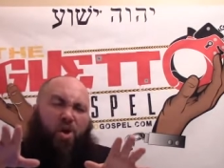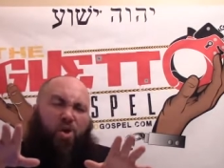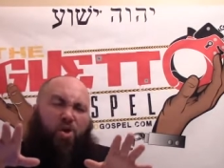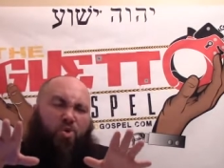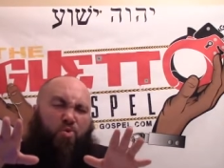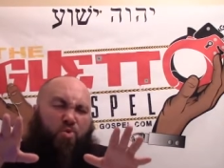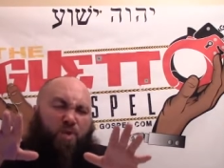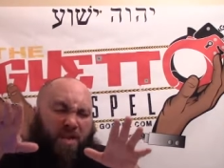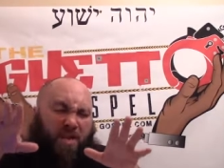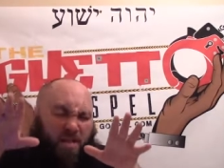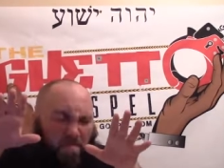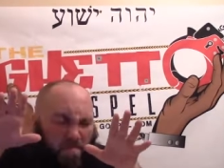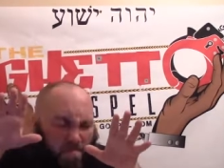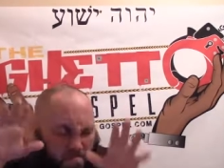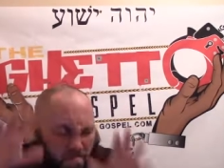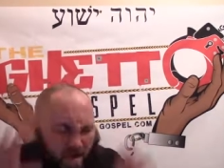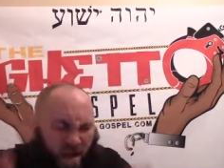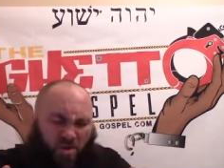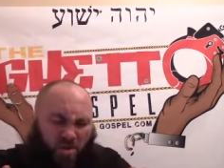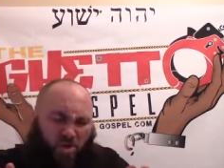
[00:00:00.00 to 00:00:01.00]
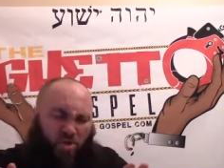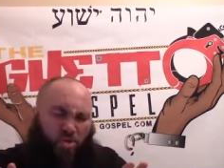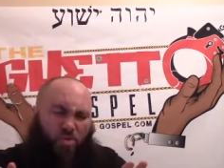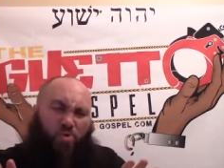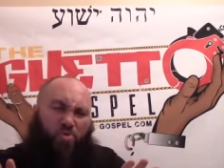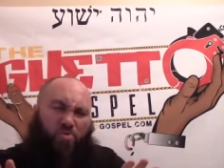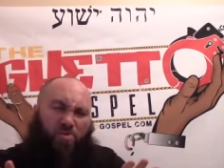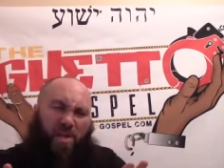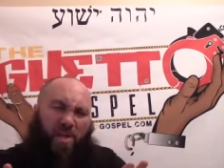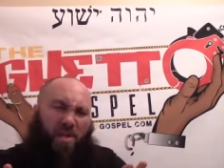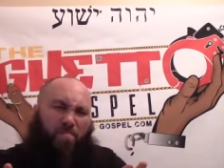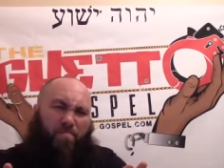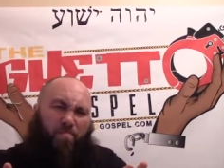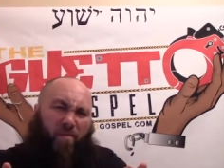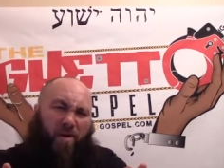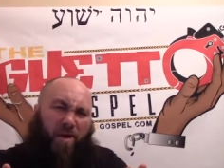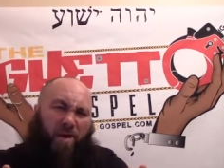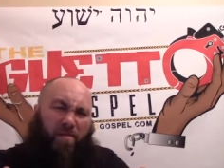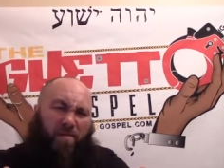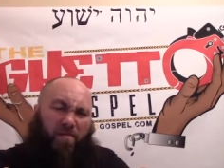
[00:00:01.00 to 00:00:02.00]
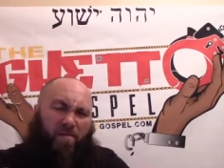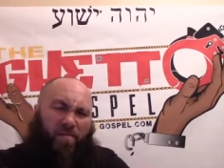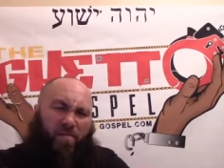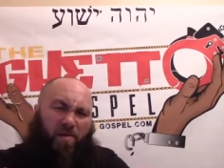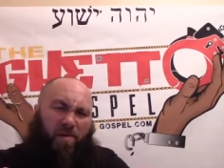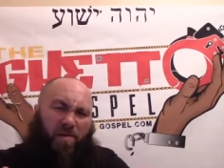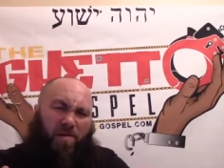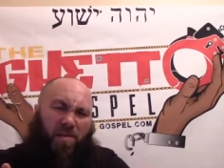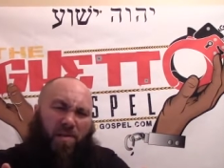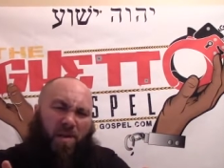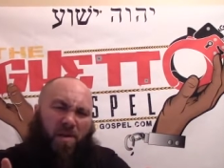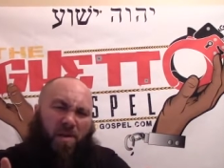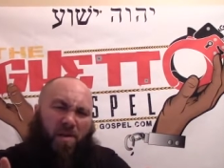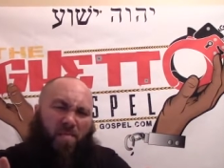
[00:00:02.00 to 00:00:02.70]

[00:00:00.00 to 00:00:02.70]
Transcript: you need to make sure you keep praying for us.